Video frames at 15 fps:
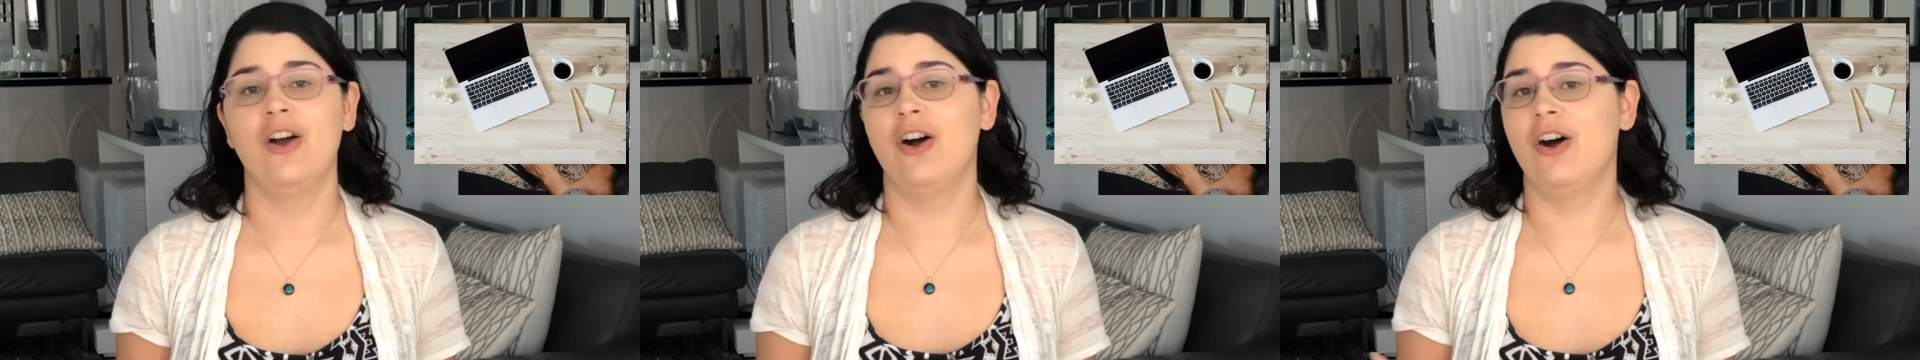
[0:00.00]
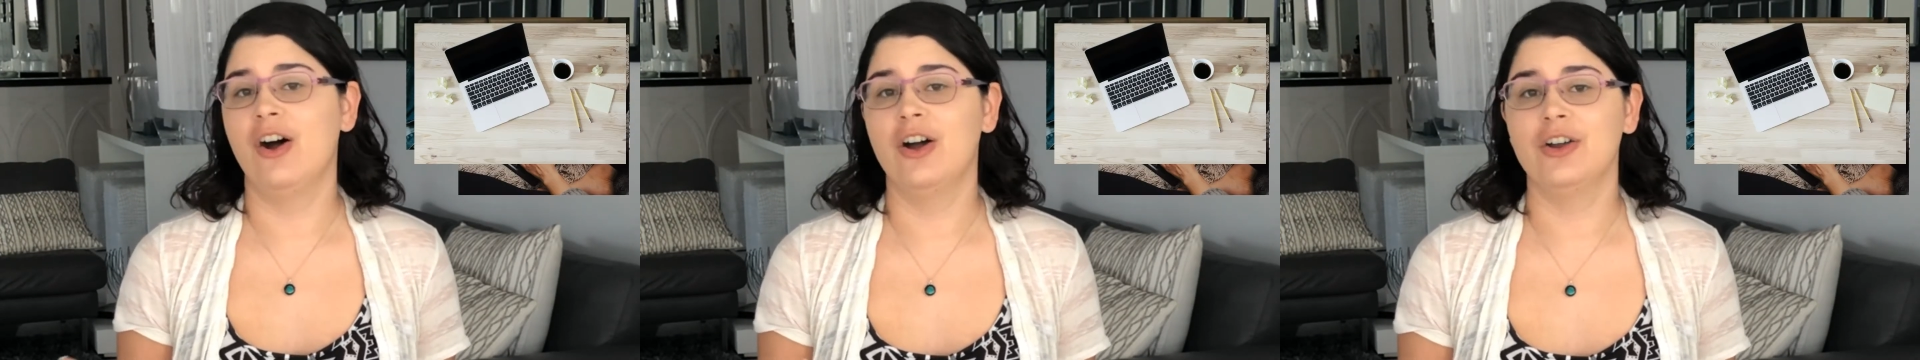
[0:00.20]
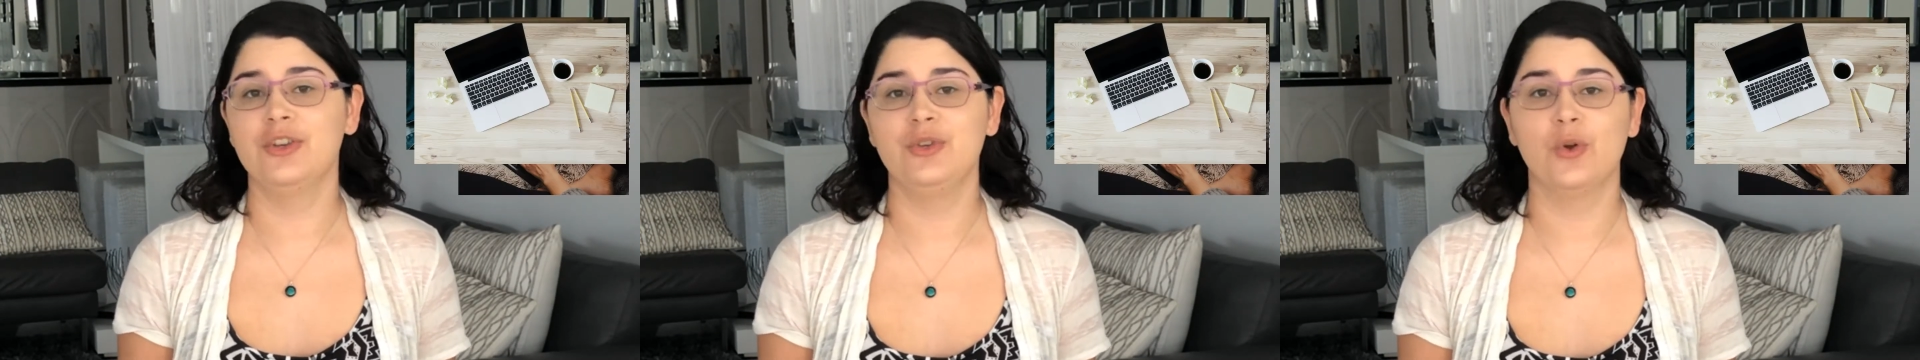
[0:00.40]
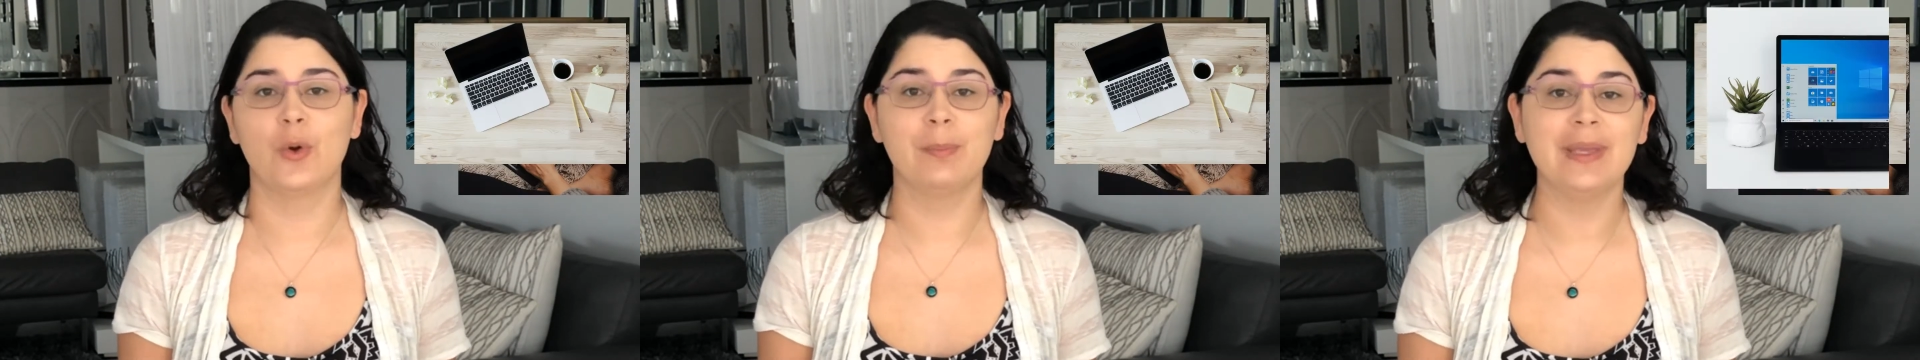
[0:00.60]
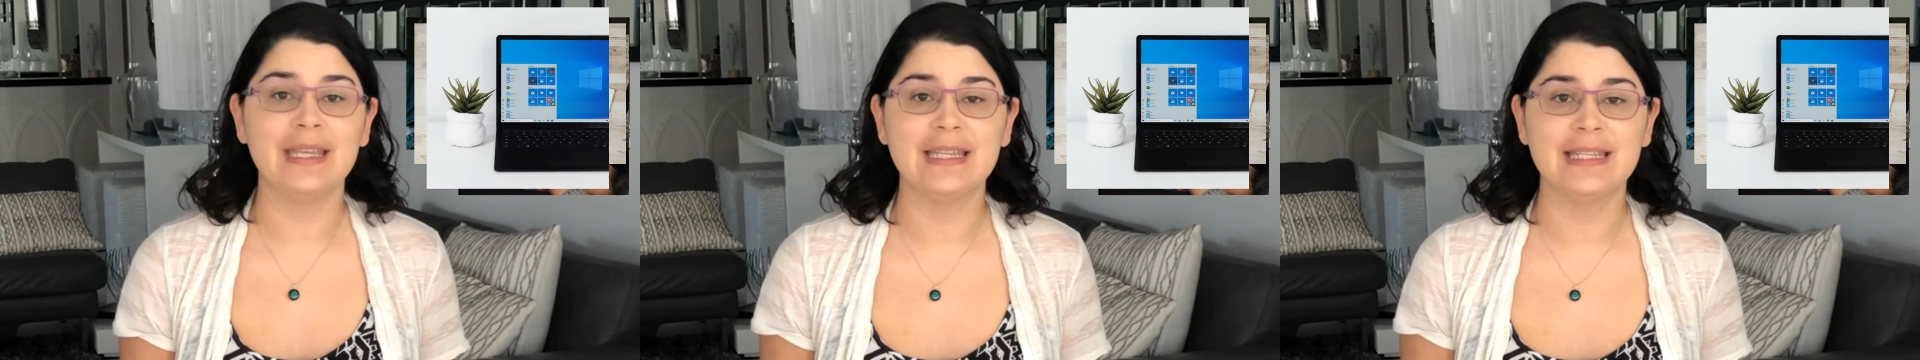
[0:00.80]
on your
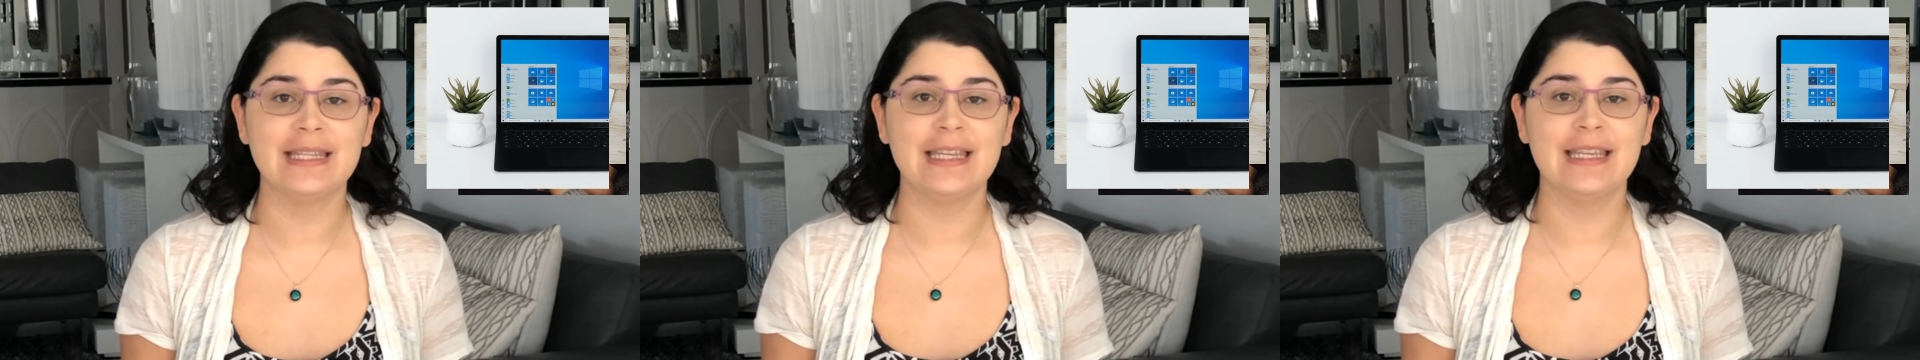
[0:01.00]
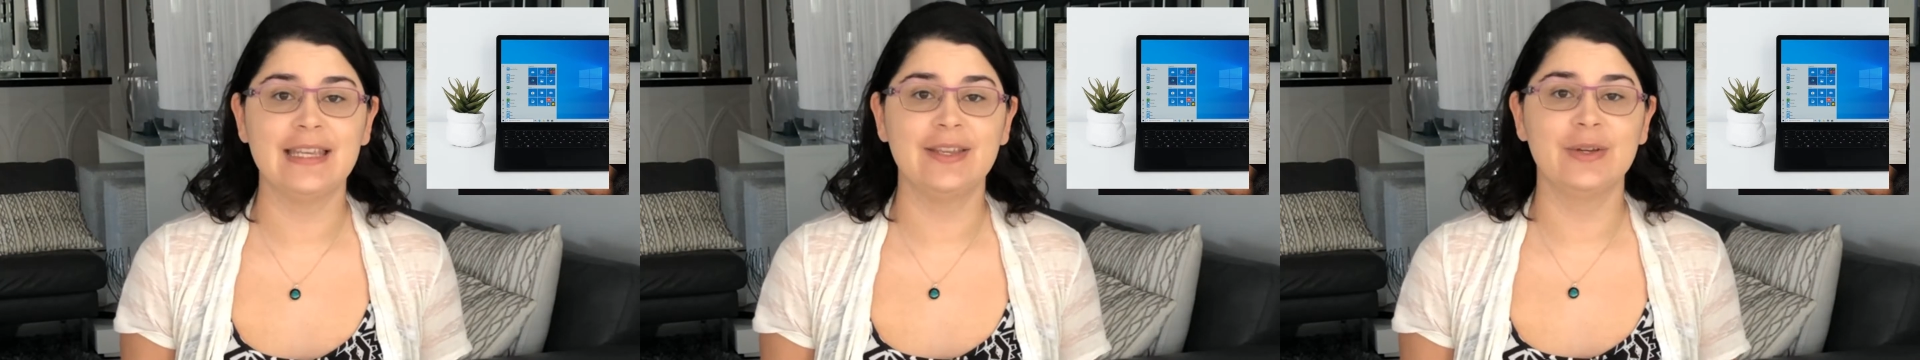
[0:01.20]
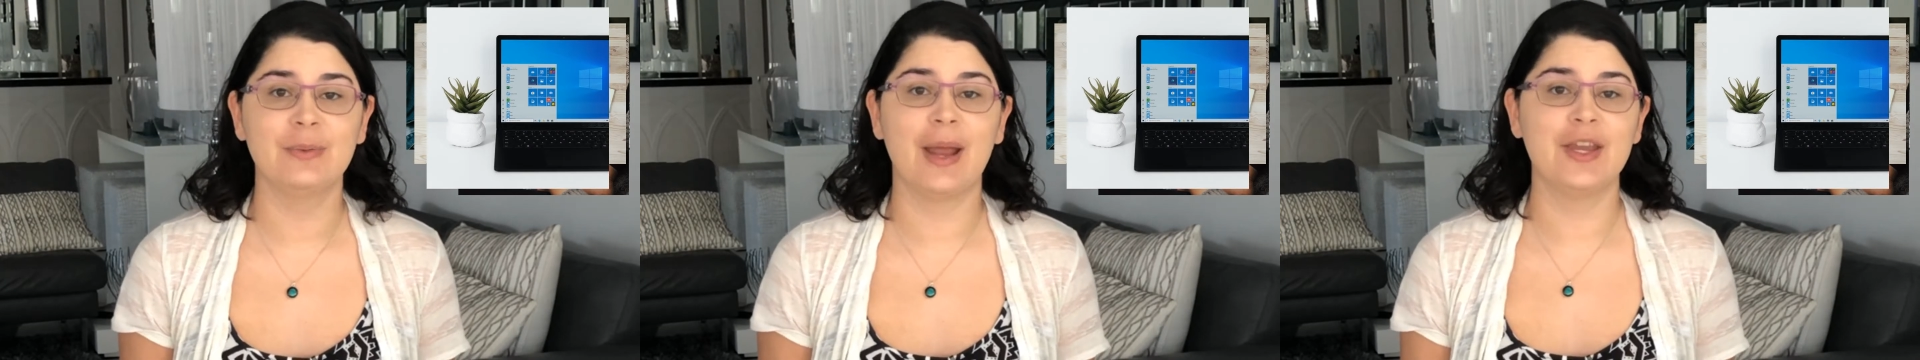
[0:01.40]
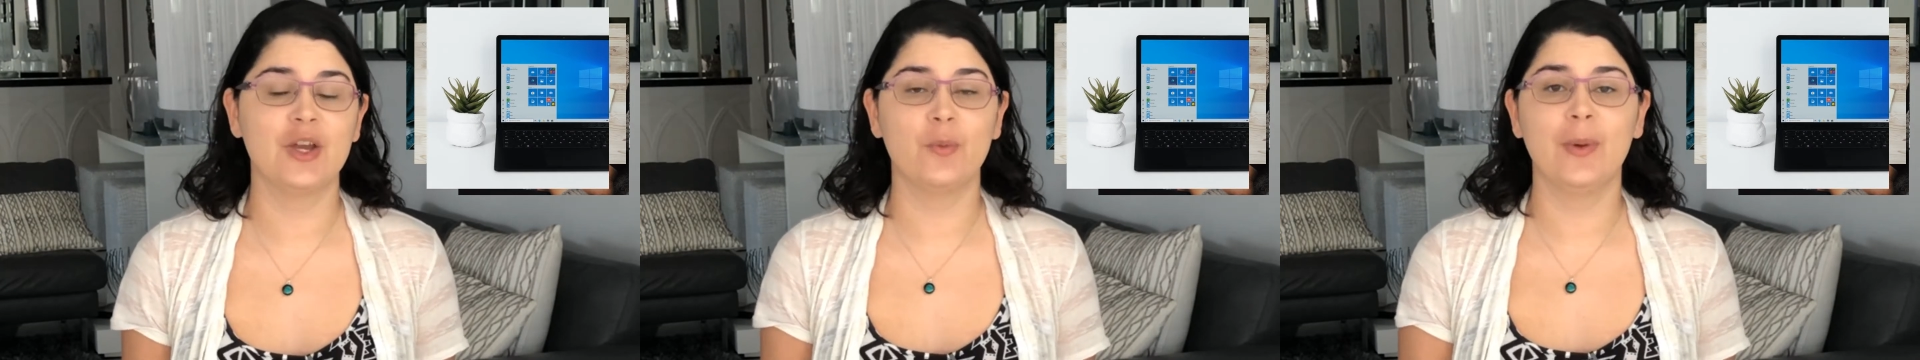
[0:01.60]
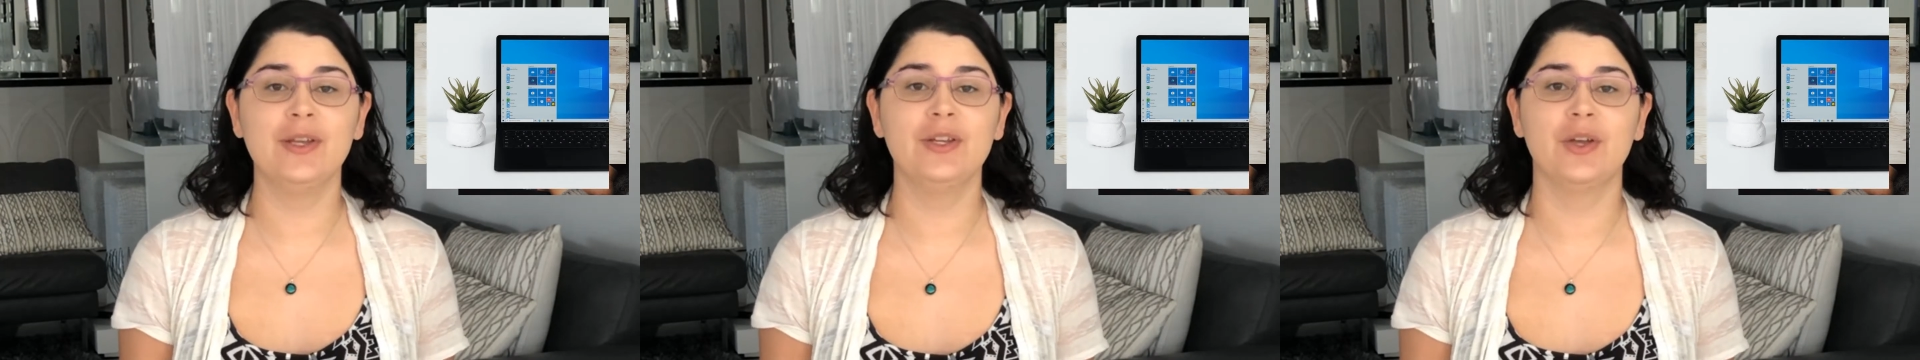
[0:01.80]
PC, right, your
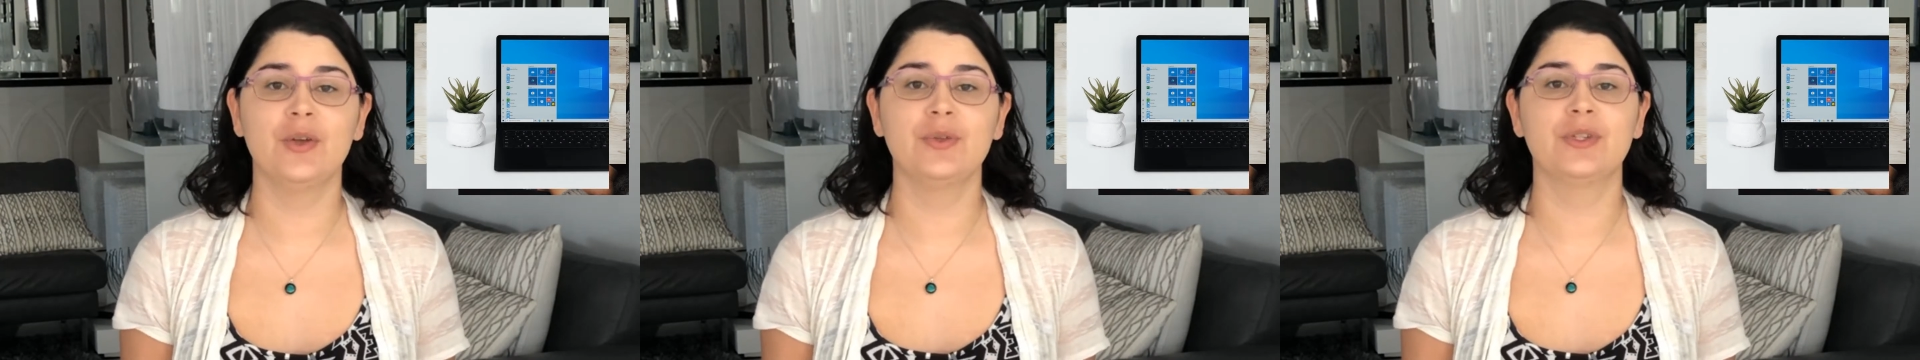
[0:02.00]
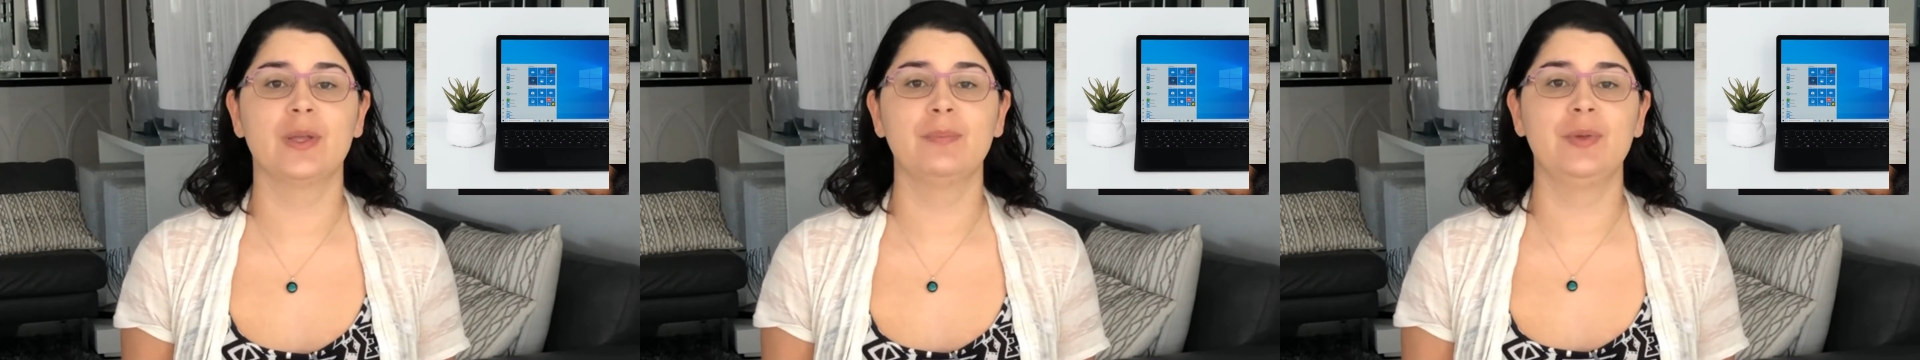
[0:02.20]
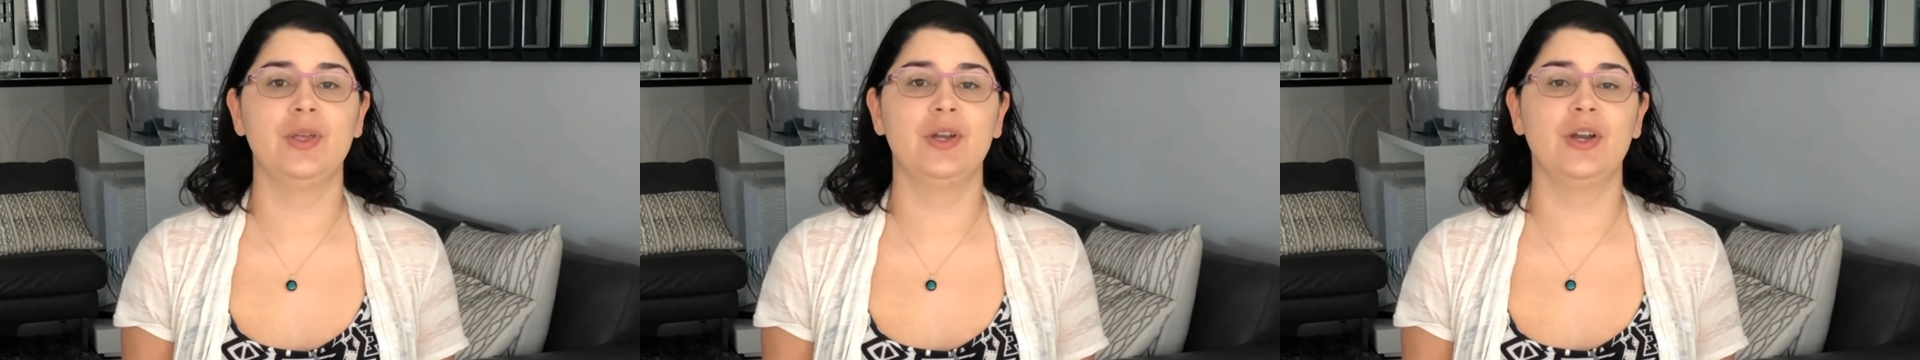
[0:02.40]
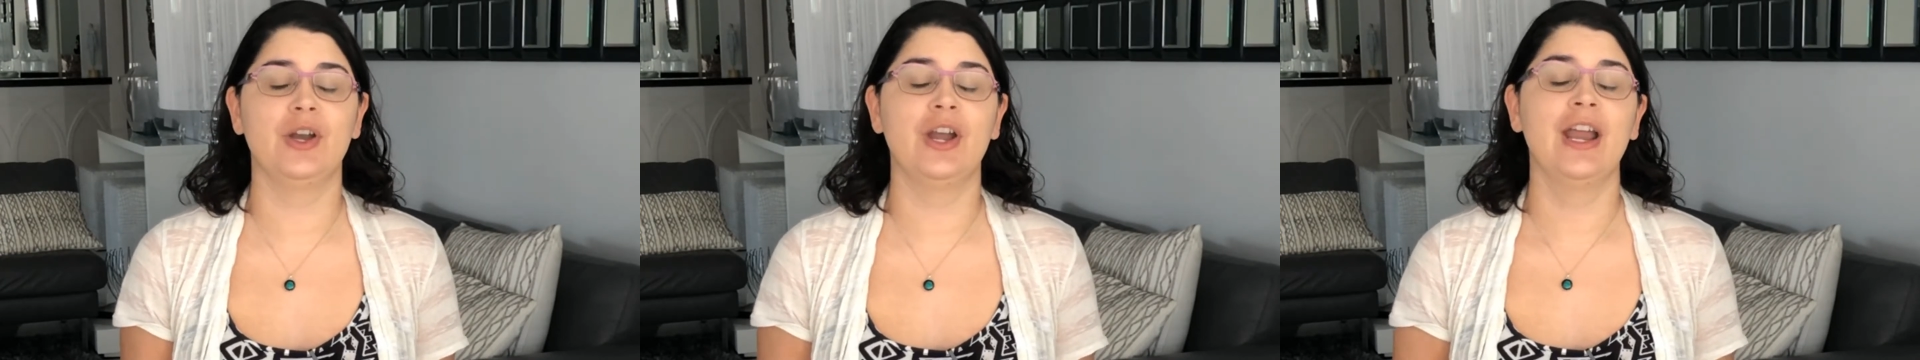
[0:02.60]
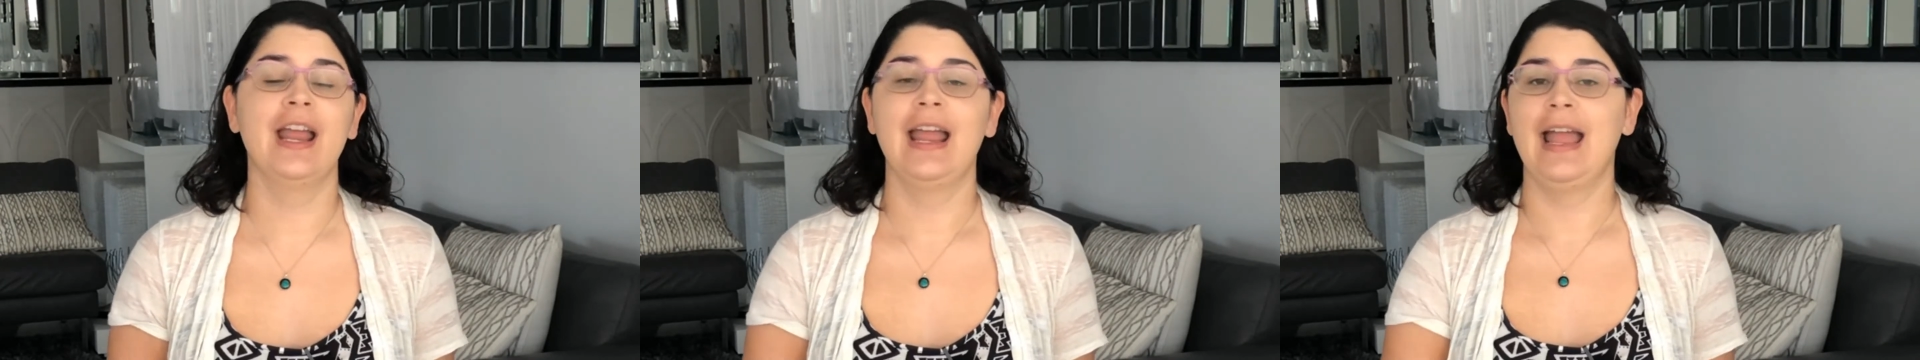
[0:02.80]
Windows computer,